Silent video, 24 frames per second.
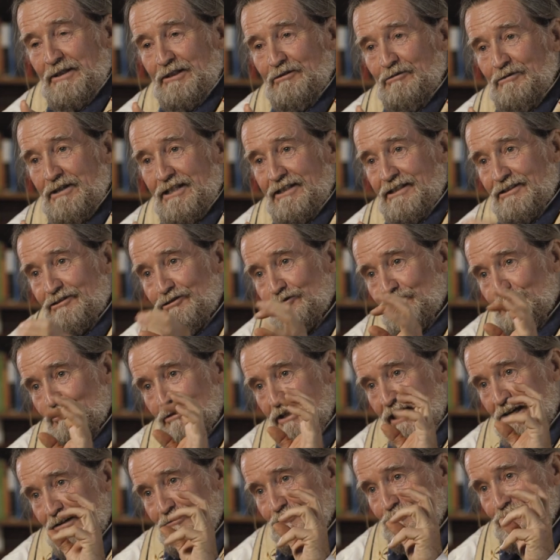in a way that's so
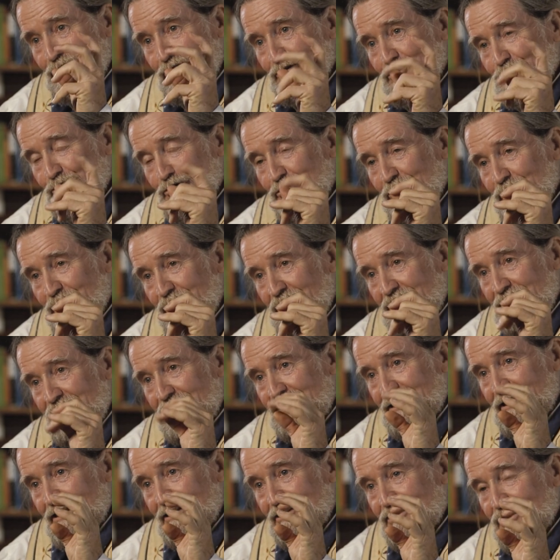counterintuitive because
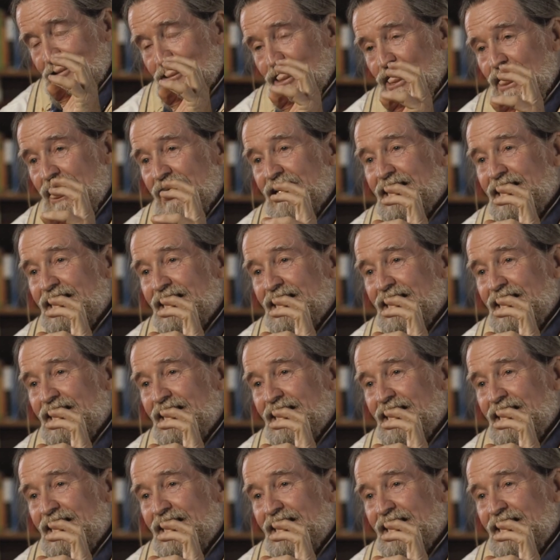it doesn't